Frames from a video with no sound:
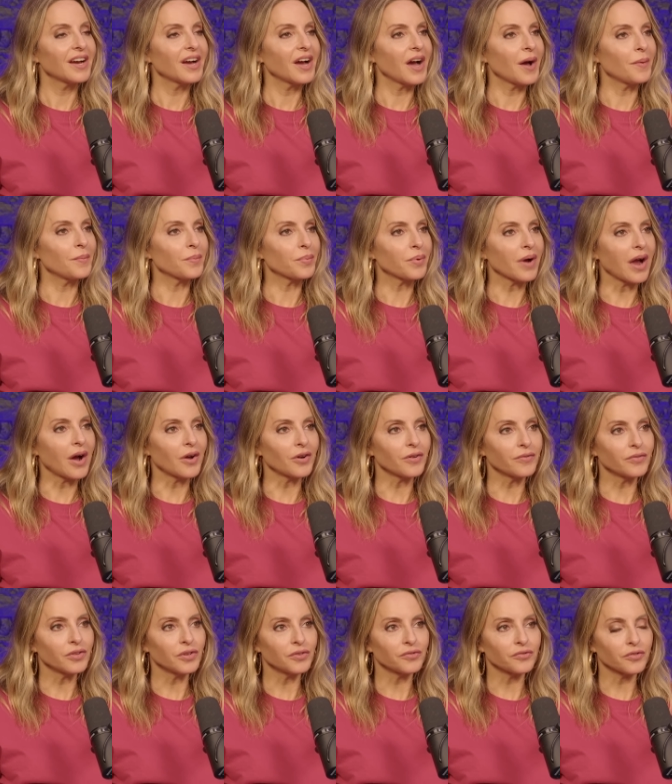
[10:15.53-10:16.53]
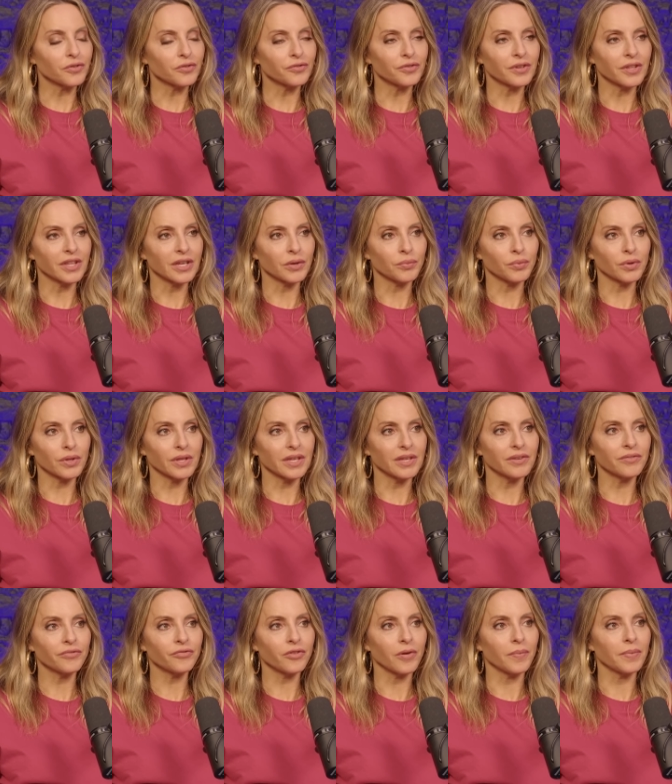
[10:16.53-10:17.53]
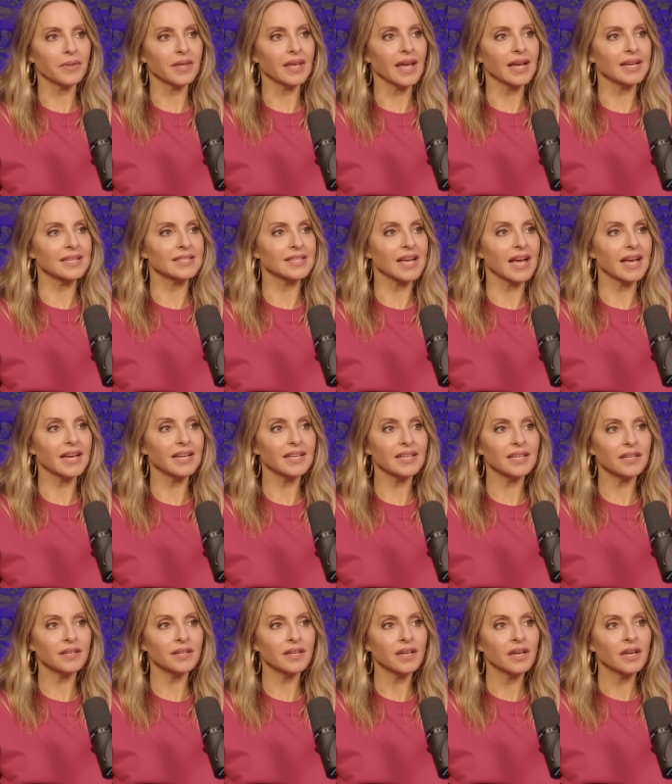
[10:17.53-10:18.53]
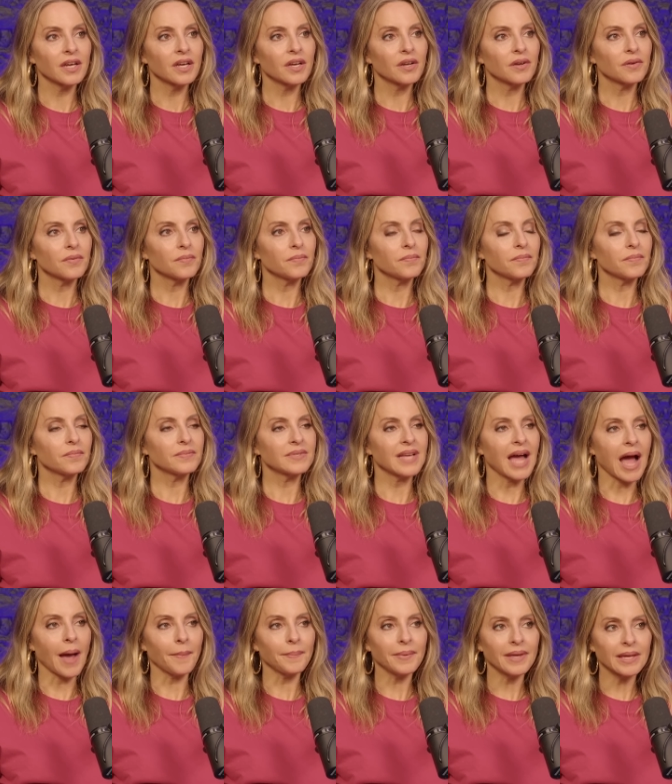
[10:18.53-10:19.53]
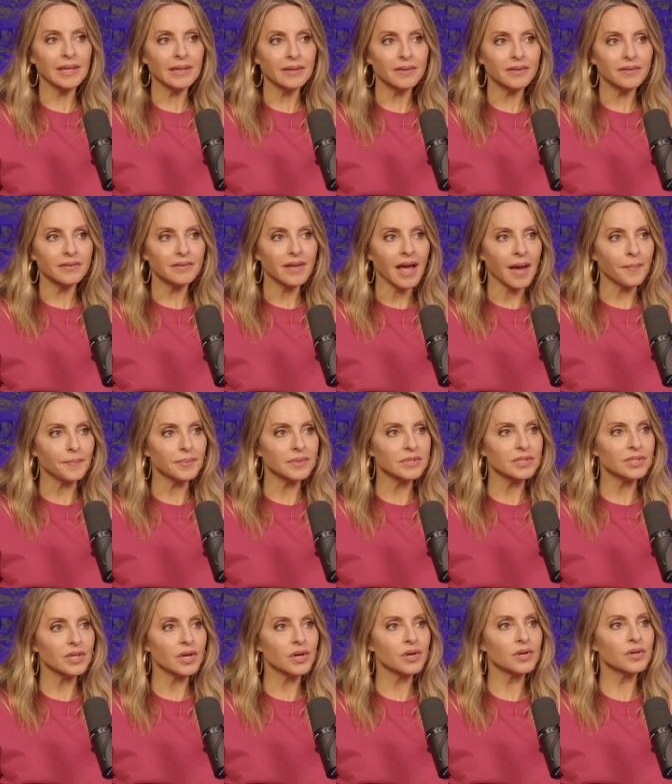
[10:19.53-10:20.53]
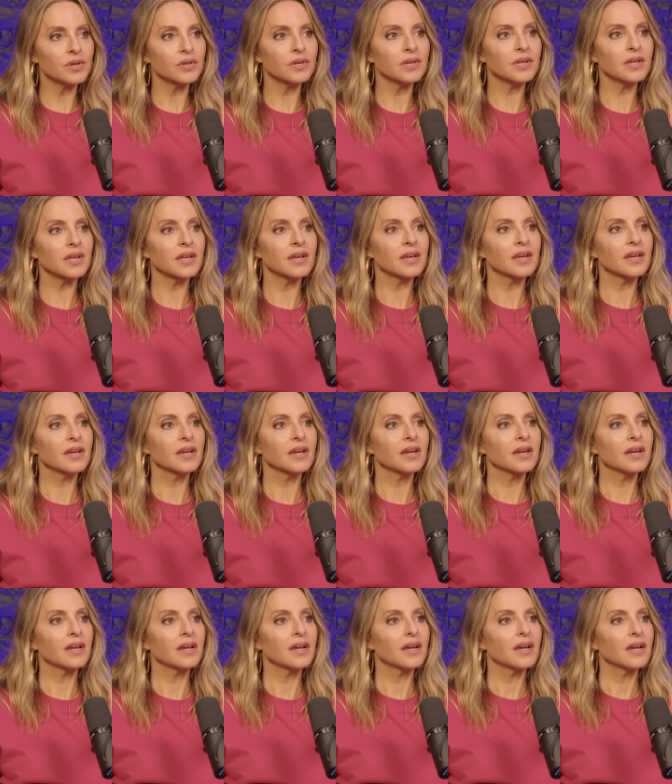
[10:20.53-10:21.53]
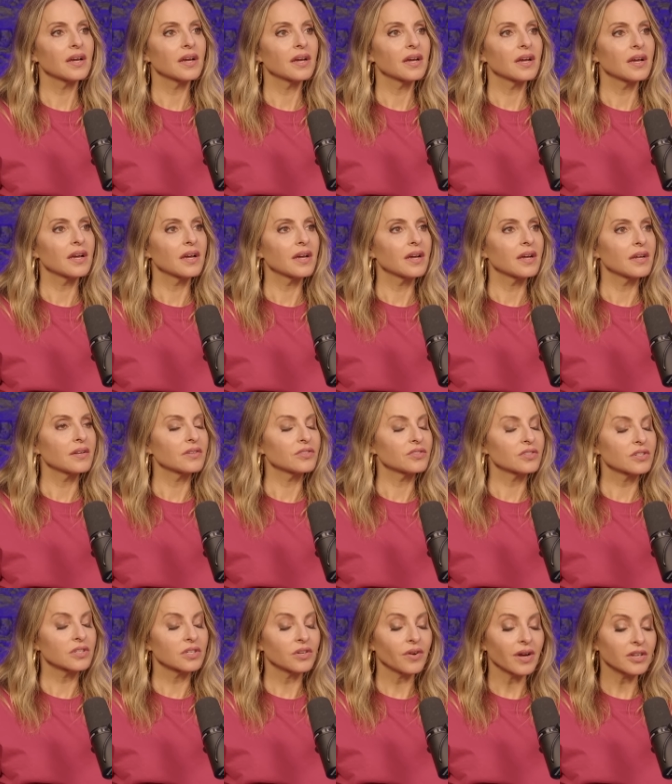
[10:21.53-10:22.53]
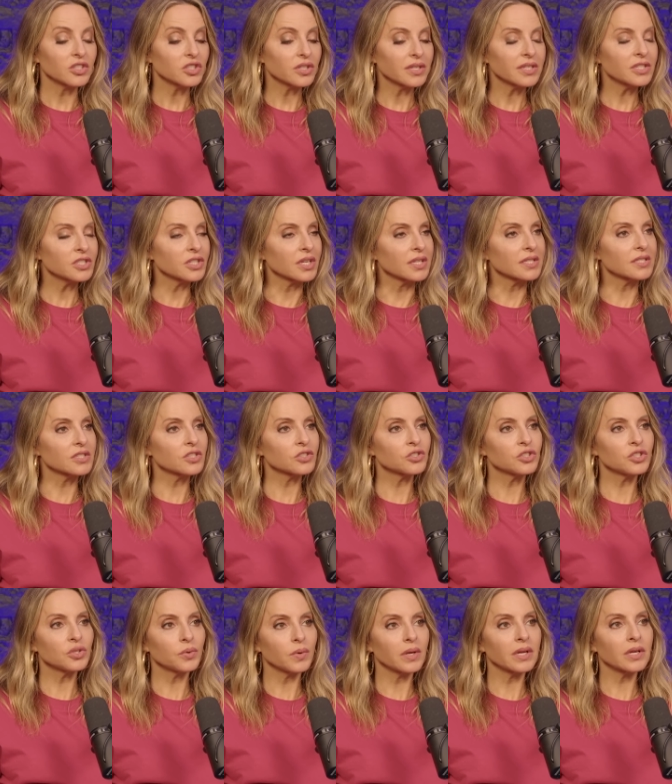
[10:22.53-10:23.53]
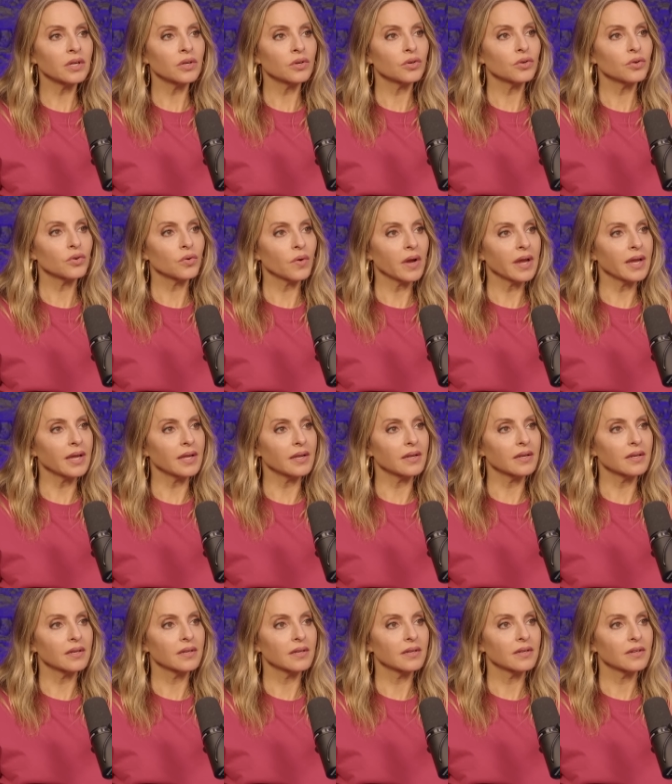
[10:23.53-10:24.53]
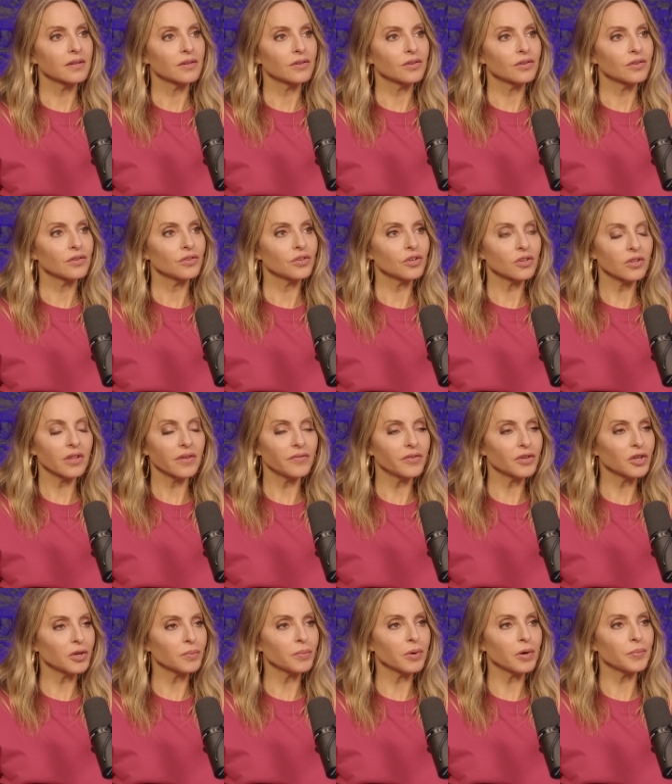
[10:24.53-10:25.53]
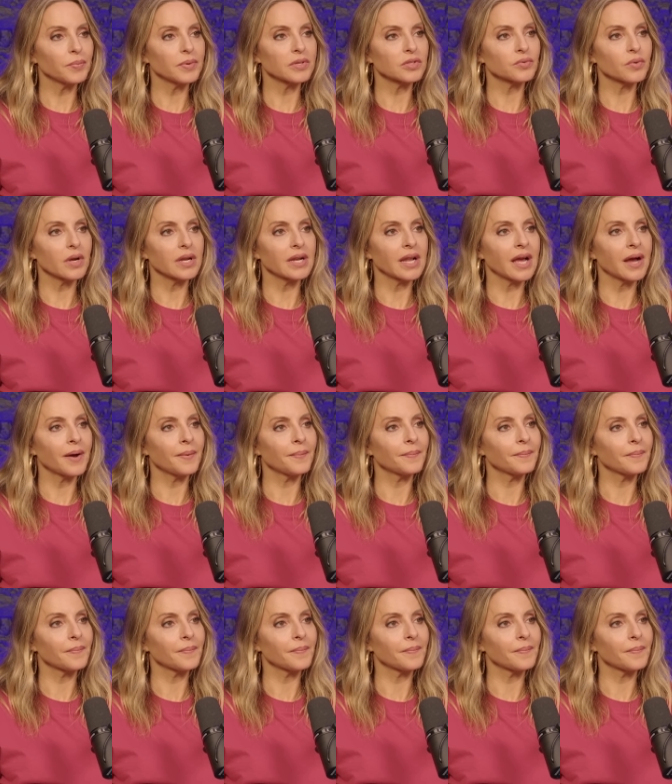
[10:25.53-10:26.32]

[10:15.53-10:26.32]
I'm proud of you for feeling relief from the anxiety tapping episode. Congratulations, you're doing great. You're living your purpose right now.